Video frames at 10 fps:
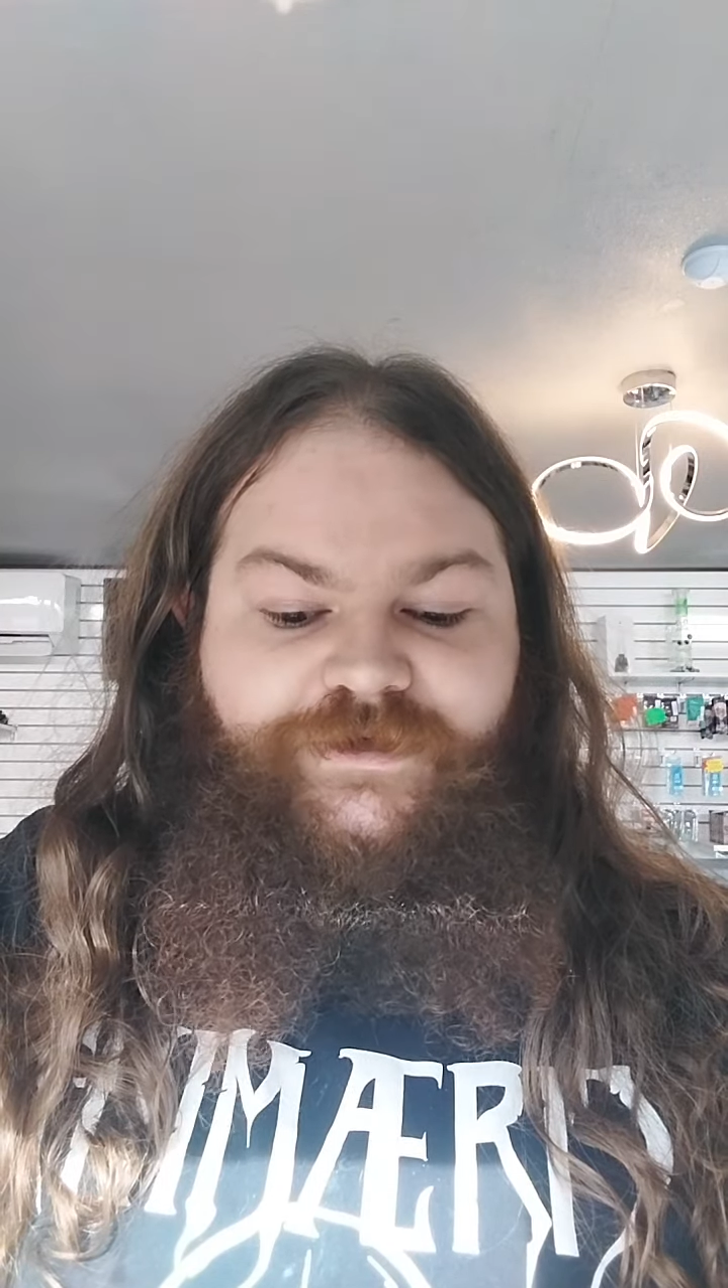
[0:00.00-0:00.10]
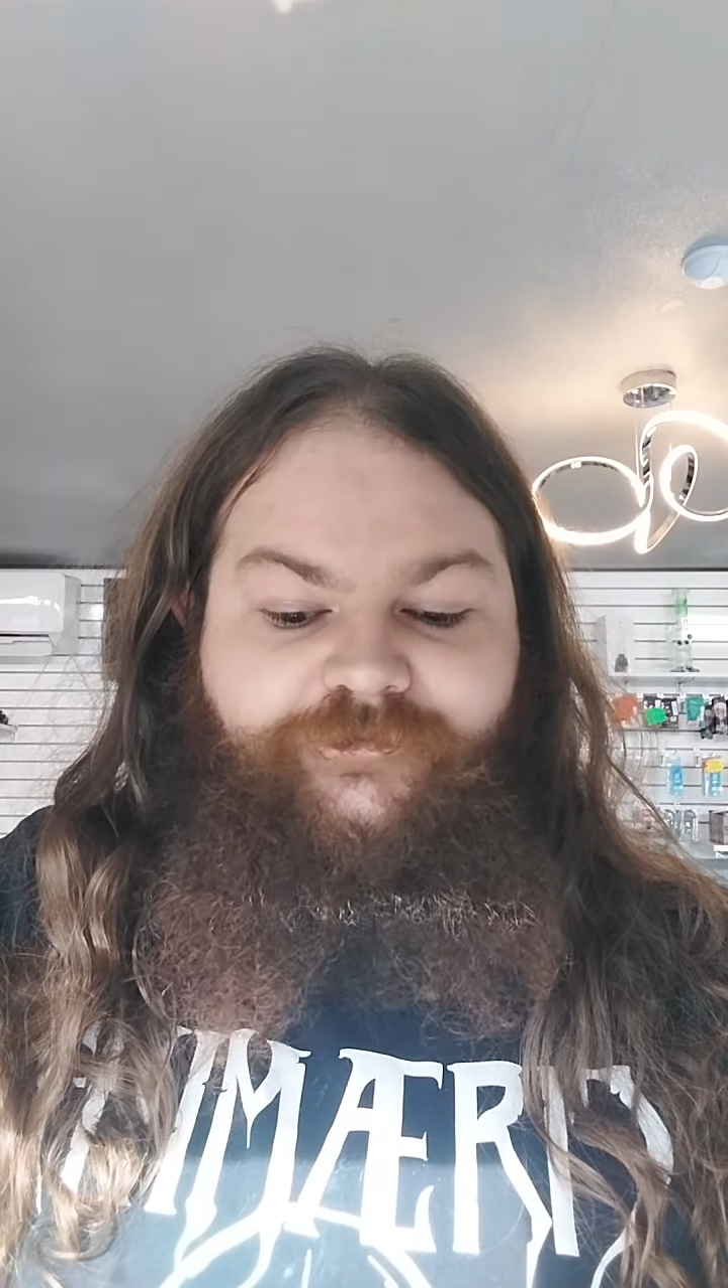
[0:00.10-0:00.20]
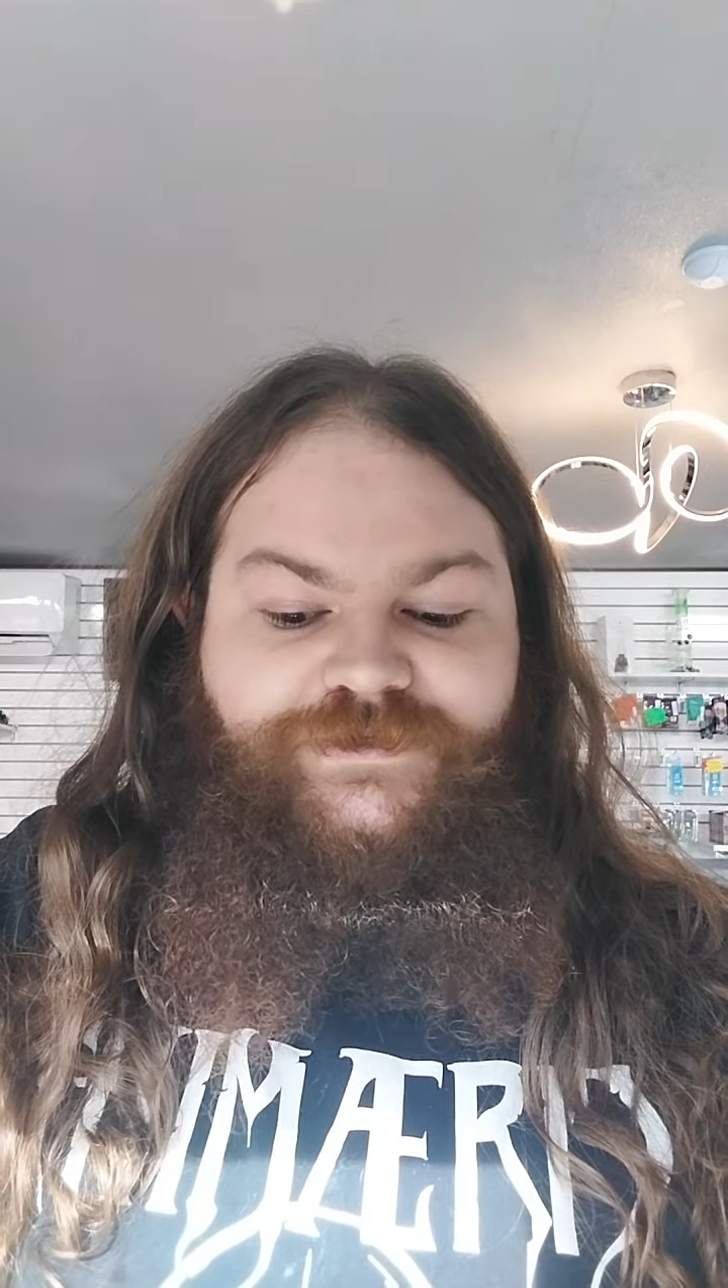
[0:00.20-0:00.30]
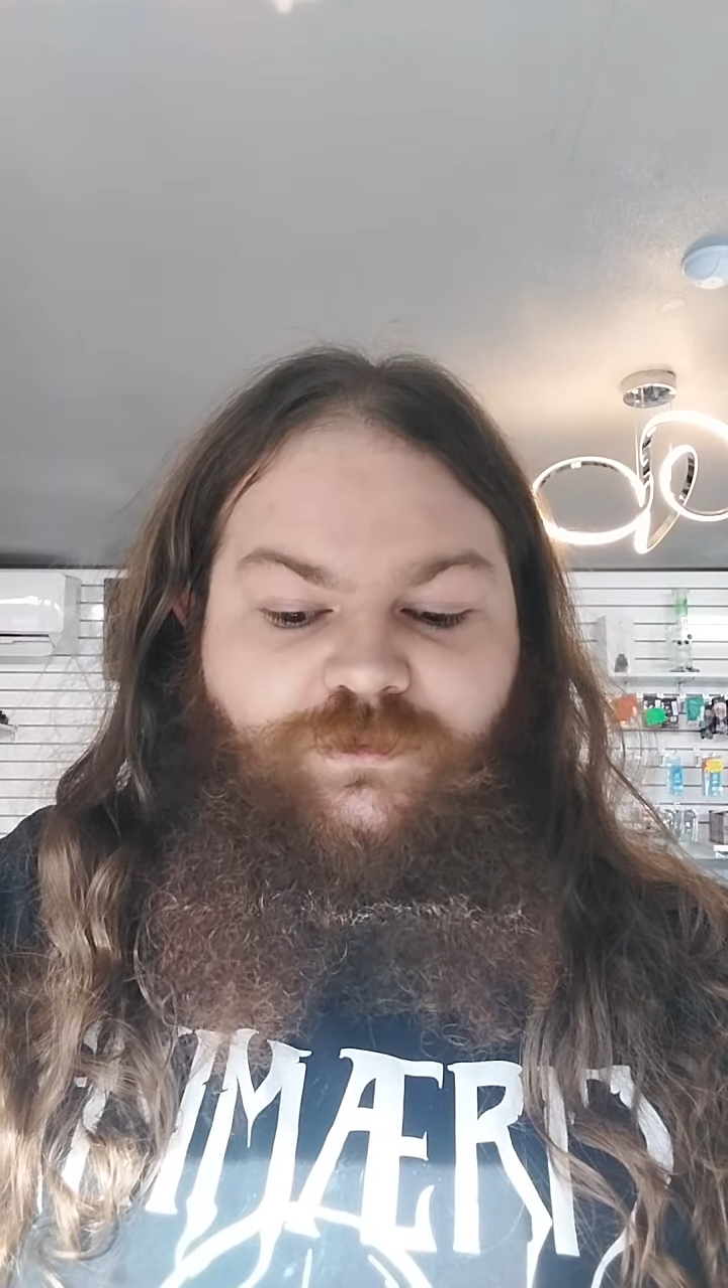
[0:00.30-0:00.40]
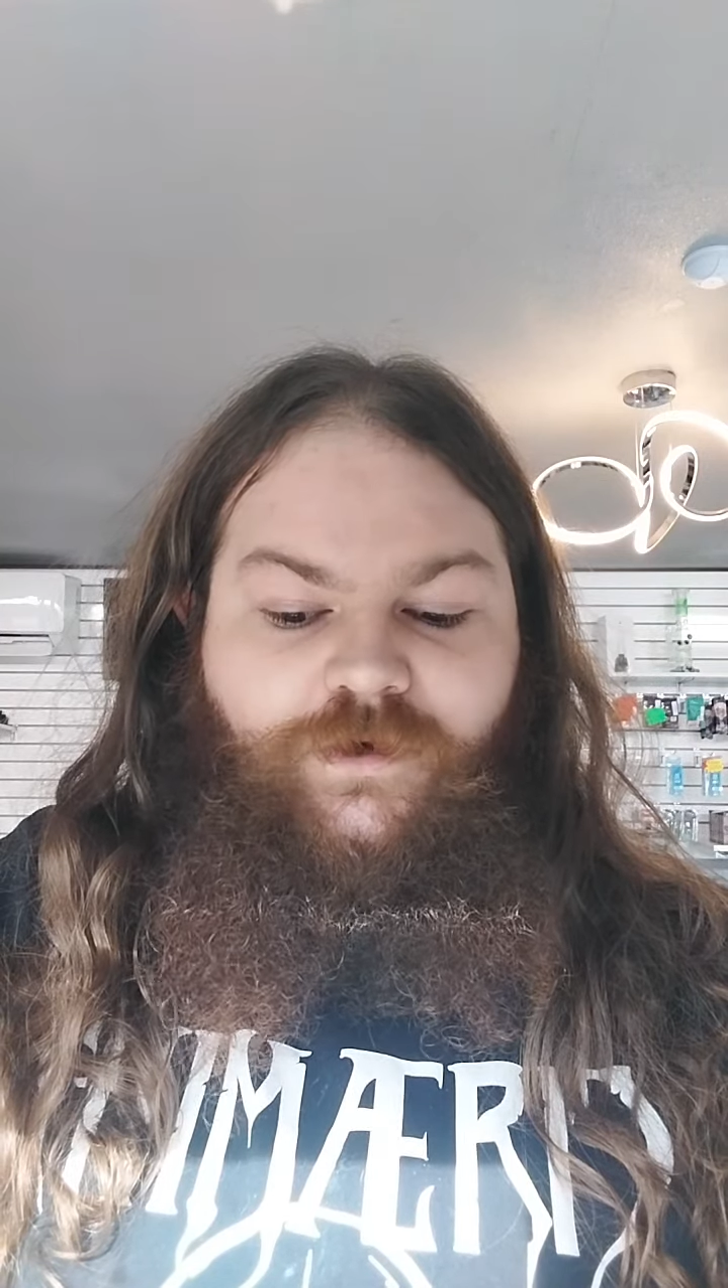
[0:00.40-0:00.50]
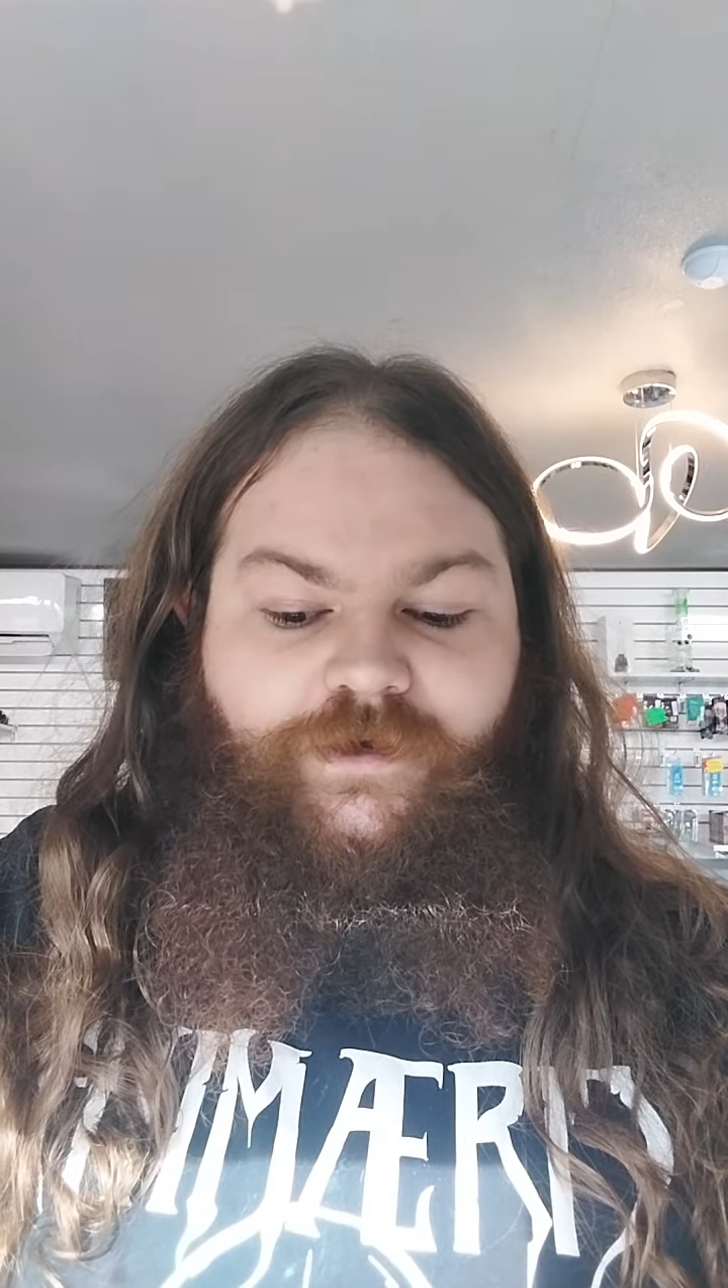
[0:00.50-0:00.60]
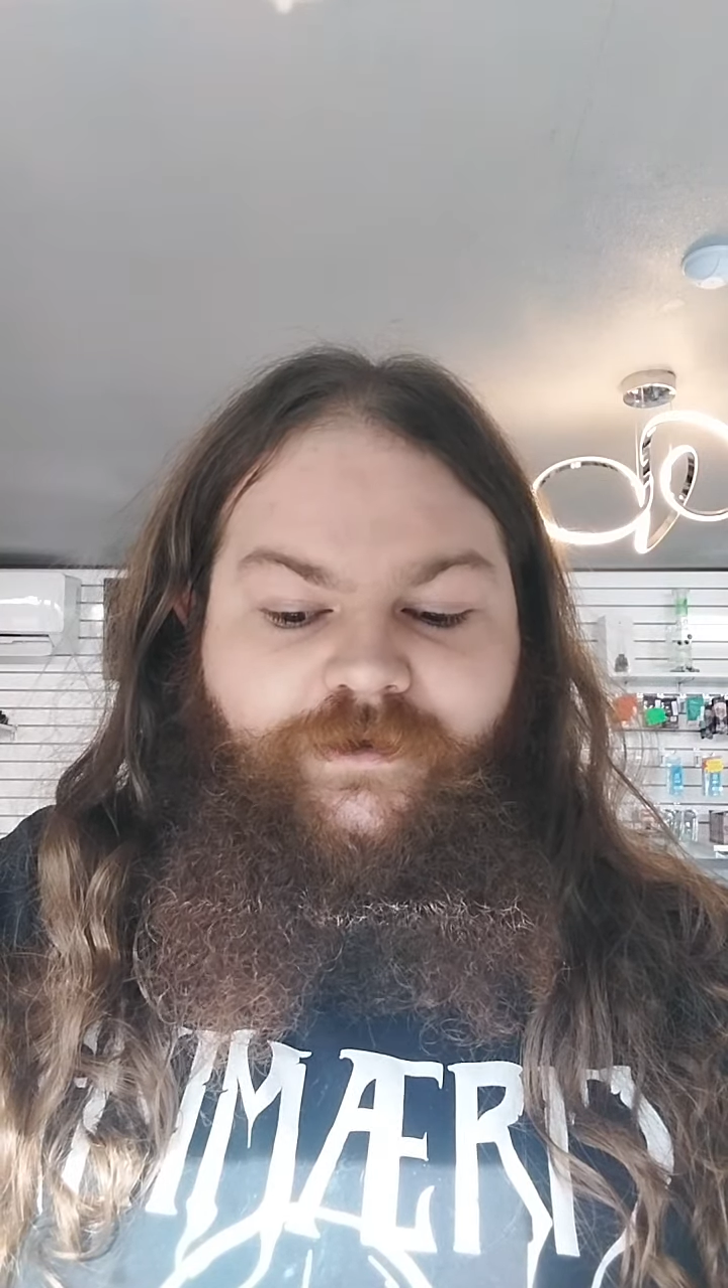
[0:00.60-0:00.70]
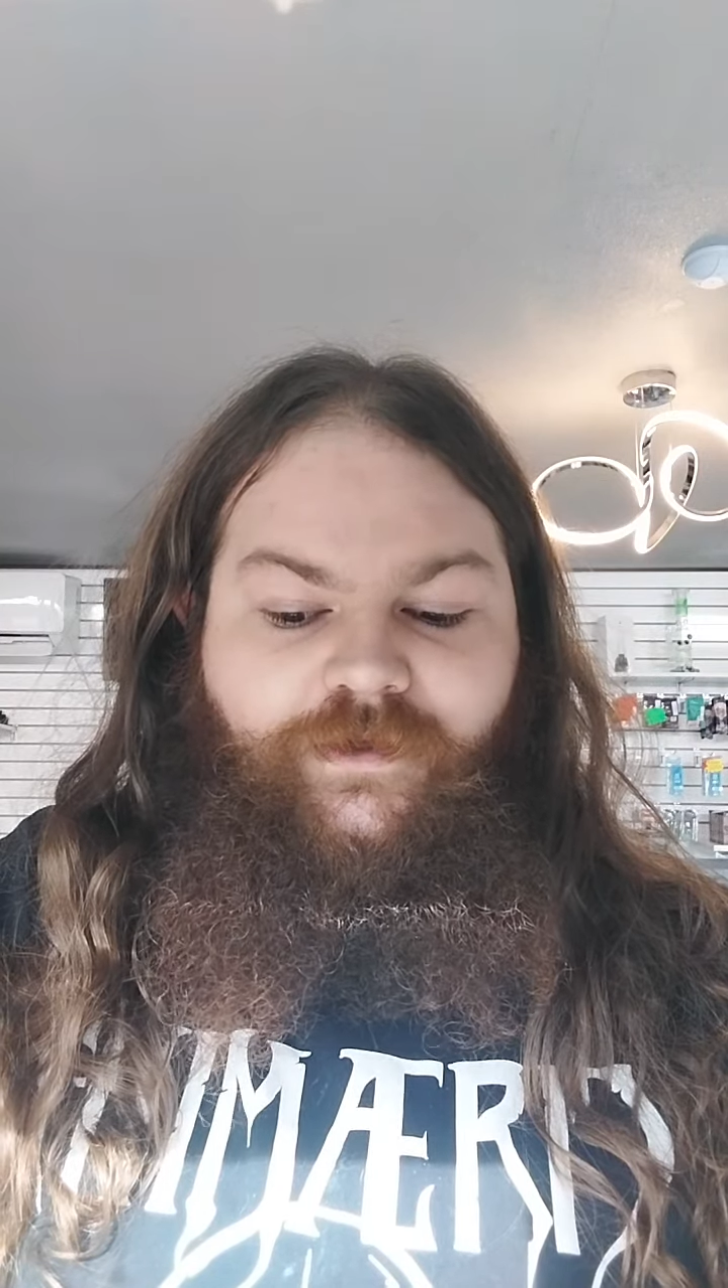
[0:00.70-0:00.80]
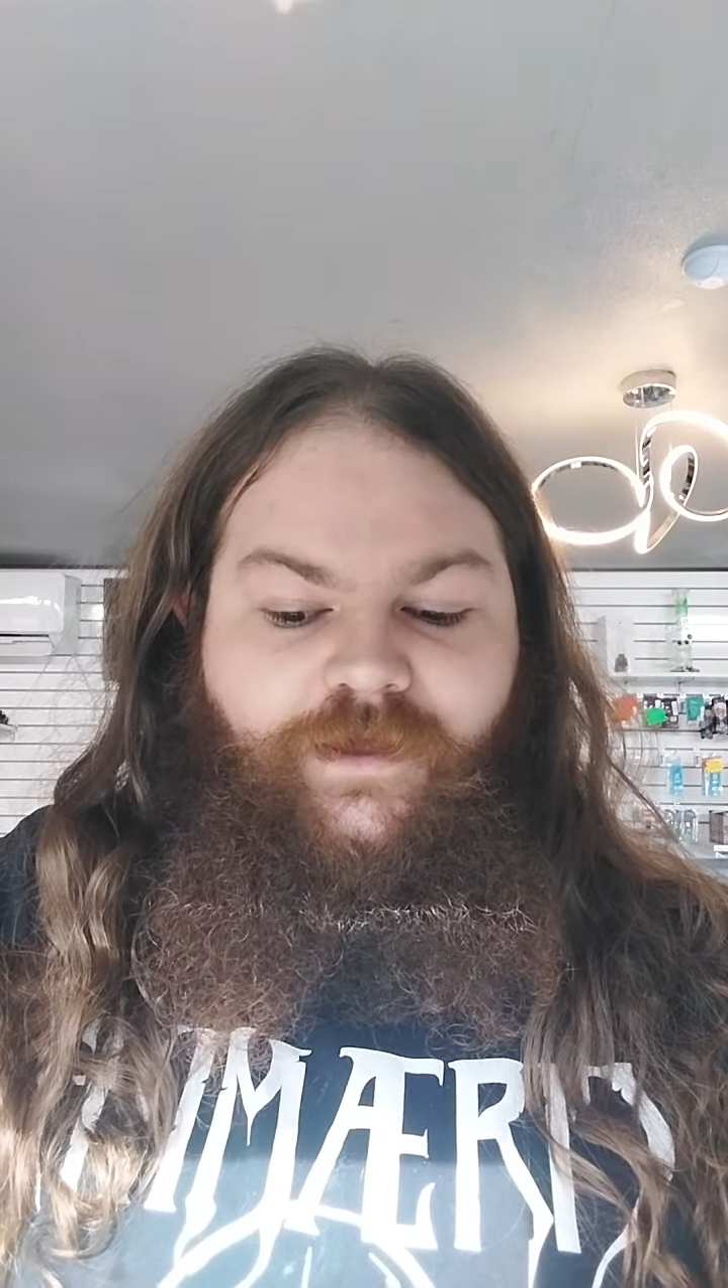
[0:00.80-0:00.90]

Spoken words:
of his work